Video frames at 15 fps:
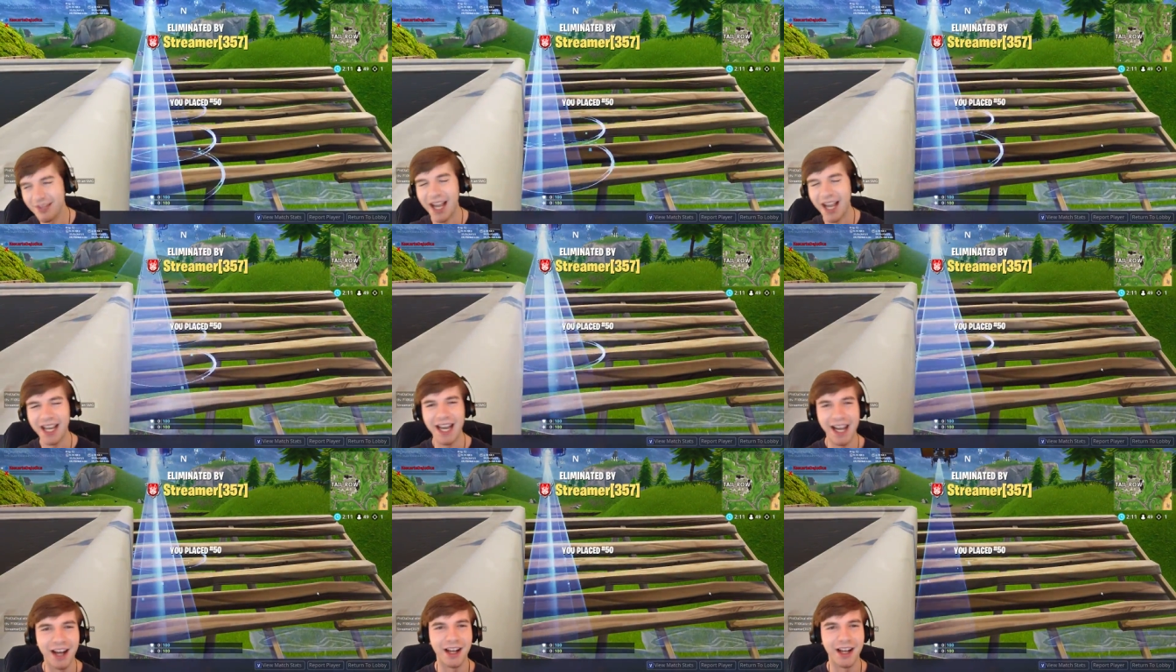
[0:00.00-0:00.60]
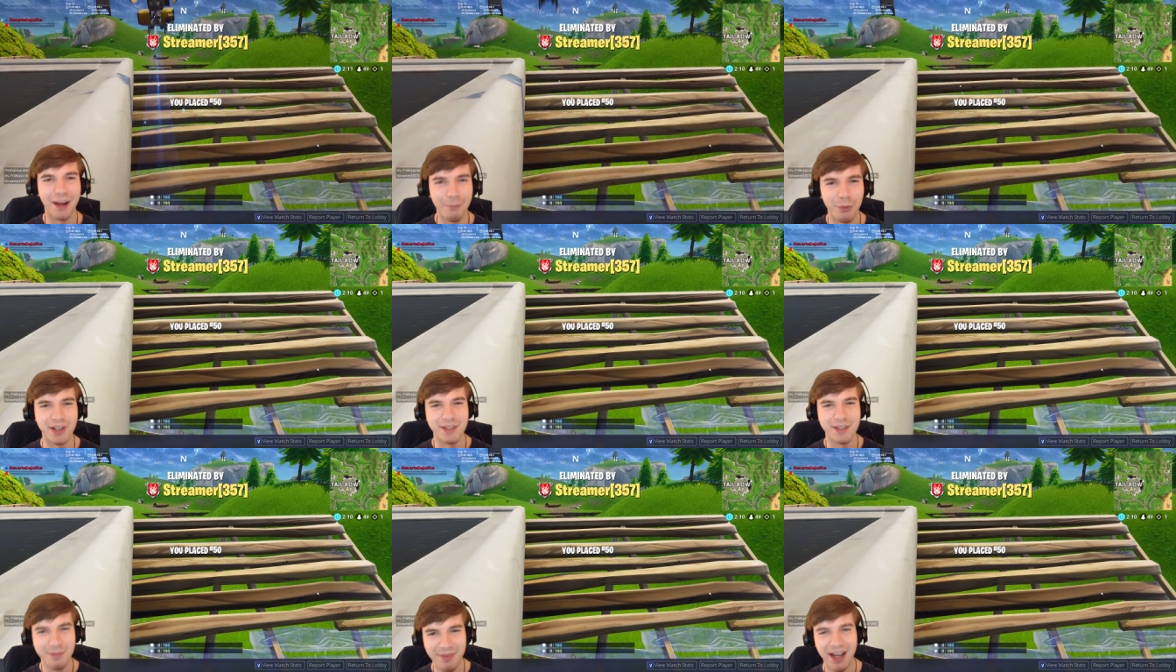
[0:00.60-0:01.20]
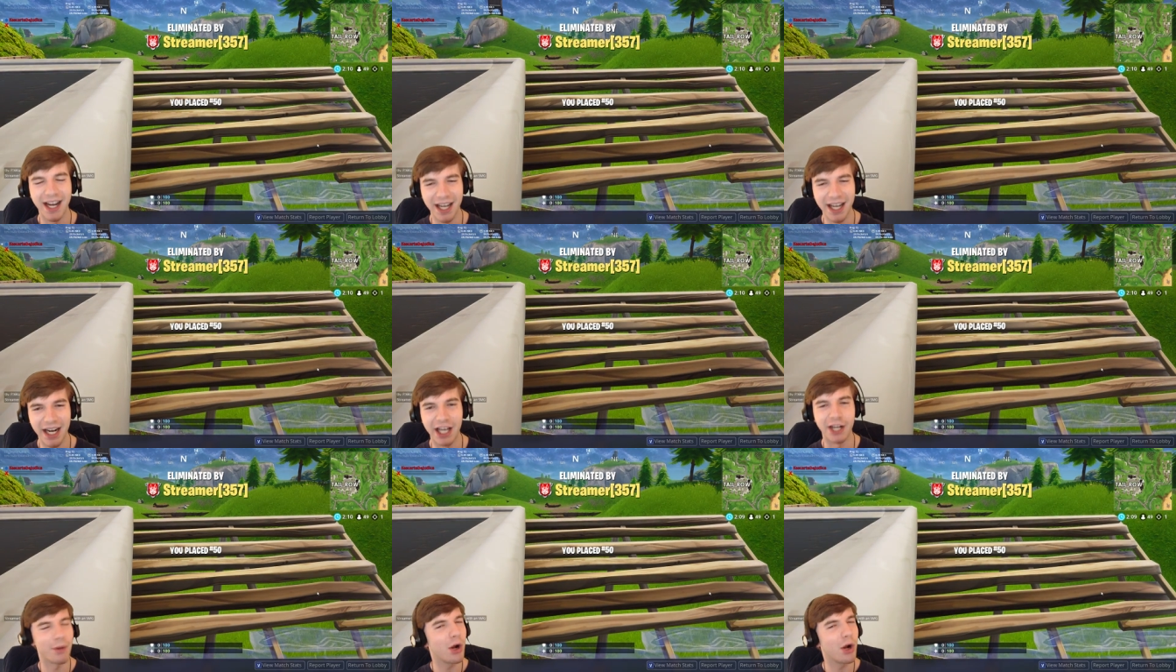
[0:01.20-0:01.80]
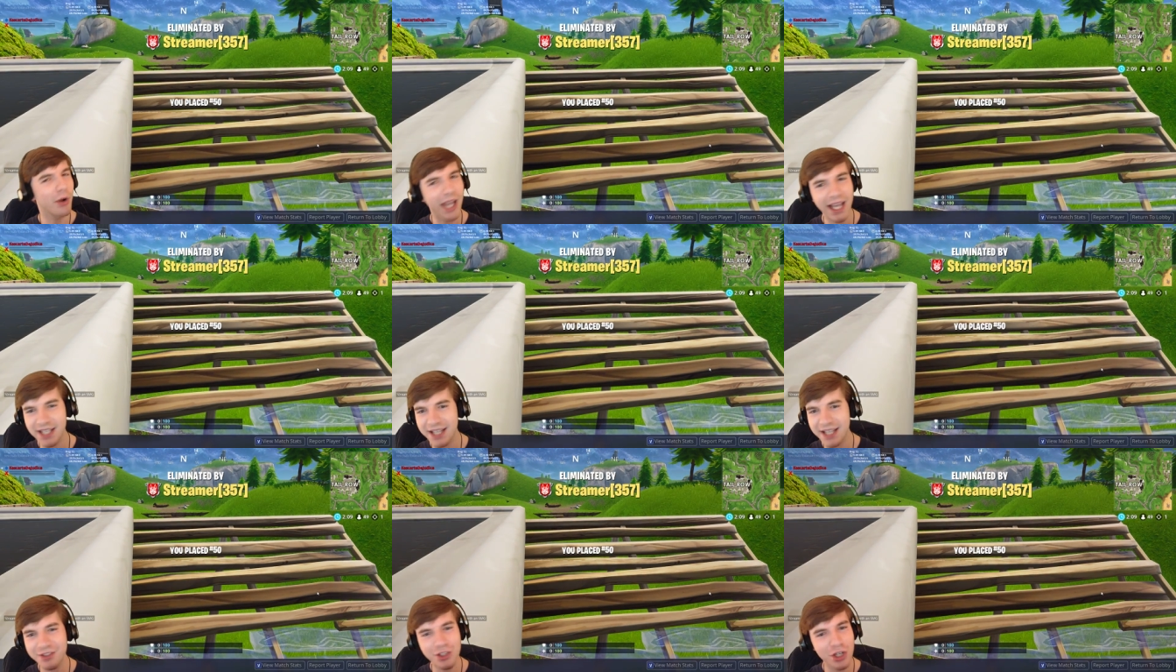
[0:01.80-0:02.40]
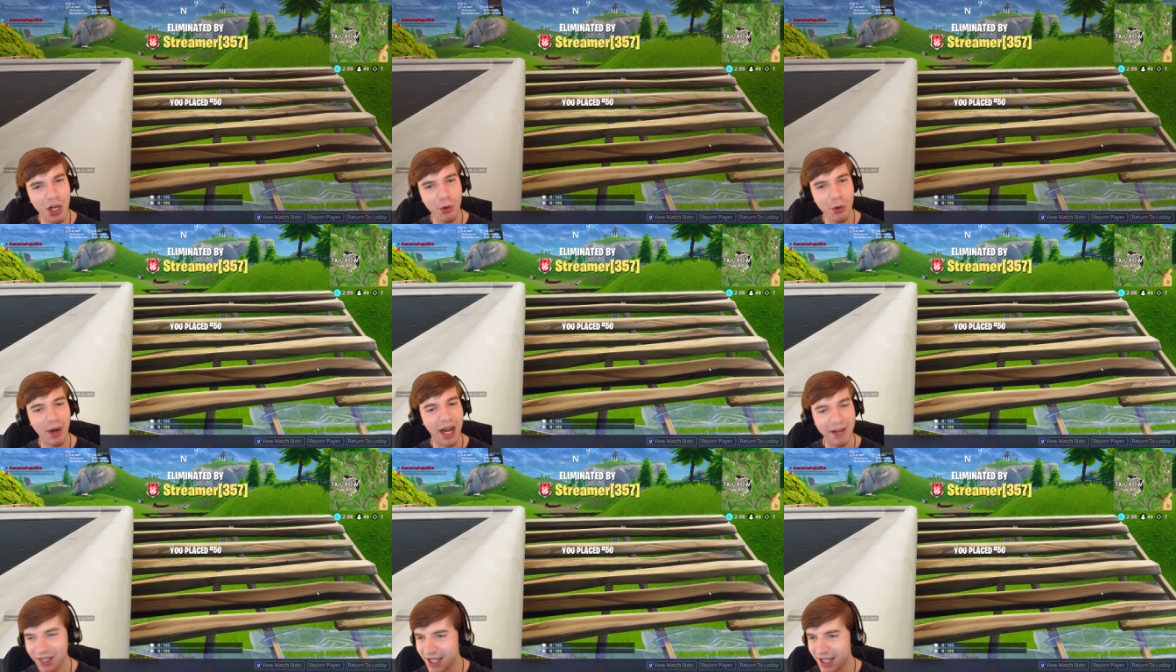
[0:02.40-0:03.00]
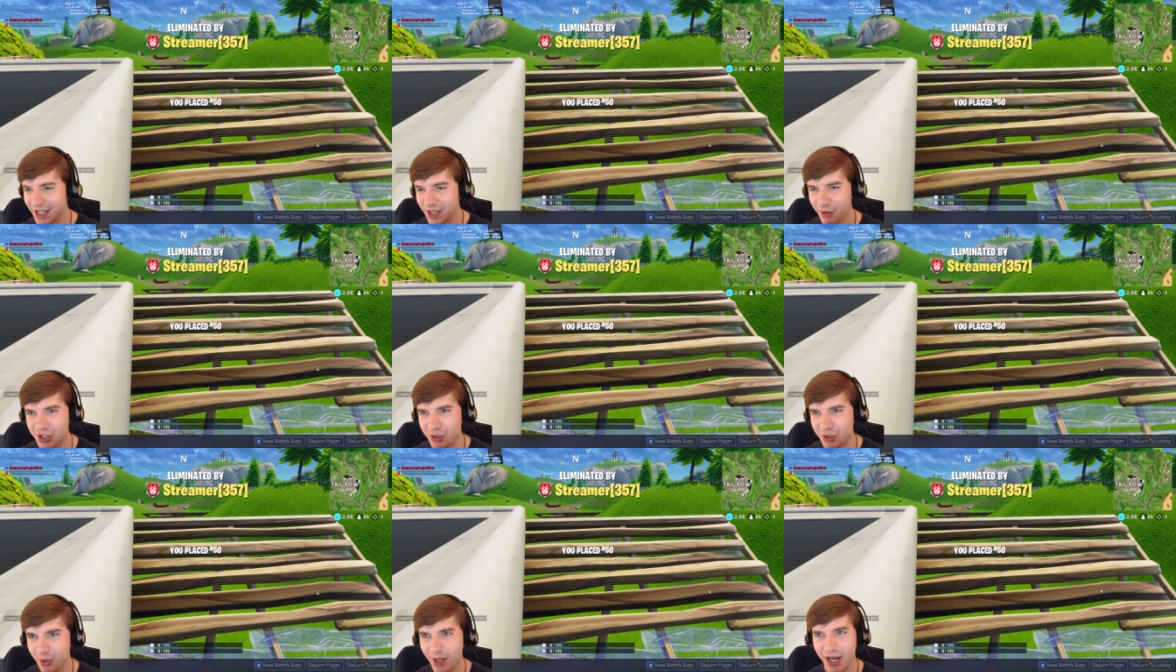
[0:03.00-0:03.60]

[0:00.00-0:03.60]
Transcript: I got hung up, boys. I got hung up. Okay, it's new. I have to get used to